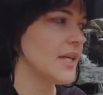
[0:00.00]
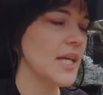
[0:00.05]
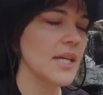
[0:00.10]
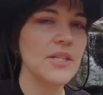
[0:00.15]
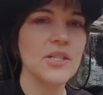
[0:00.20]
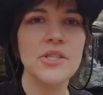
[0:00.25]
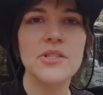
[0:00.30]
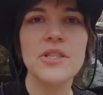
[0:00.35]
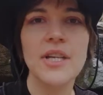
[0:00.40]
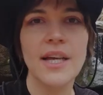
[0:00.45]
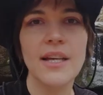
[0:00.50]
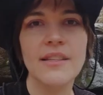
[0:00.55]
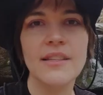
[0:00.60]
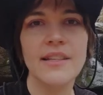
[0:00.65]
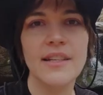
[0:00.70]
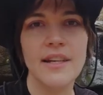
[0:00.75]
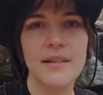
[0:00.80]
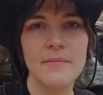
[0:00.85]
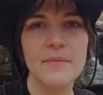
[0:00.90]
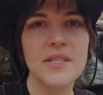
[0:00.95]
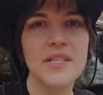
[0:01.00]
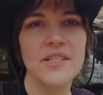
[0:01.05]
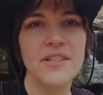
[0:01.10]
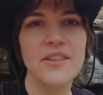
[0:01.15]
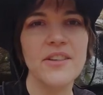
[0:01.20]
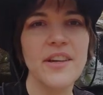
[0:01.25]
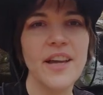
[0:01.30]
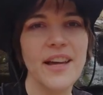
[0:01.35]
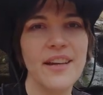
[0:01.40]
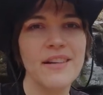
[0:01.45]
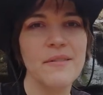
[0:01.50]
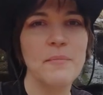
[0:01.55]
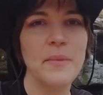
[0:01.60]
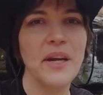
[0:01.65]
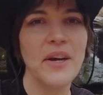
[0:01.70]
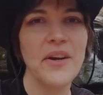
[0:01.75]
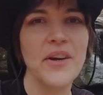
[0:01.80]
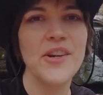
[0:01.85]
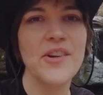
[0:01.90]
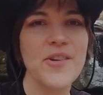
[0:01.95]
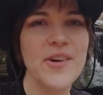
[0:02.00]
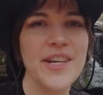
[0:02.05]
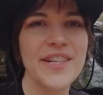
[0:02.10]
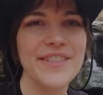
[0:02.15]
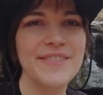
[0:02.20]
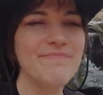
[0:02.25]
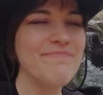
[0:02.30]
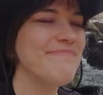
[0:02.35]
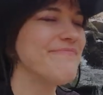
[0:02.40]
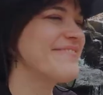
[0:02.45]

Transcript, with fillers: Can you tell that I'm still kind of paranoid?